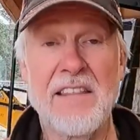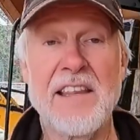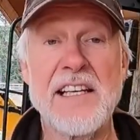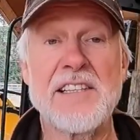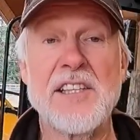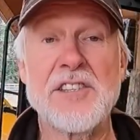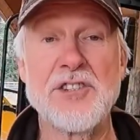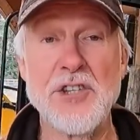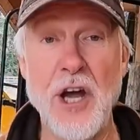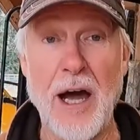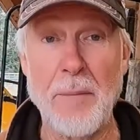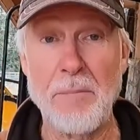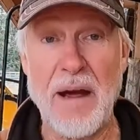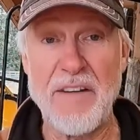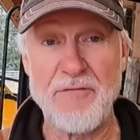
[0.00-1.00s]
this is
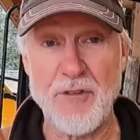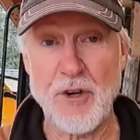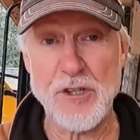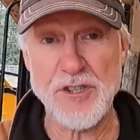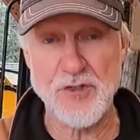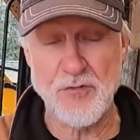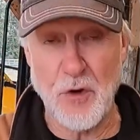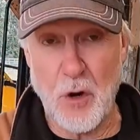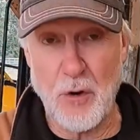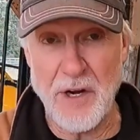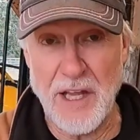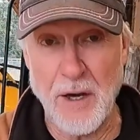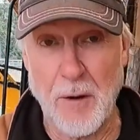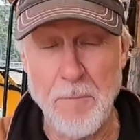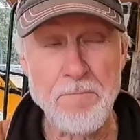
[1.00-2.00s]
not my first
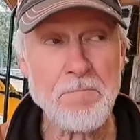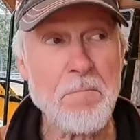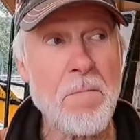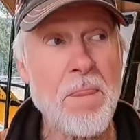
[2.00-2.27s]
rodeo.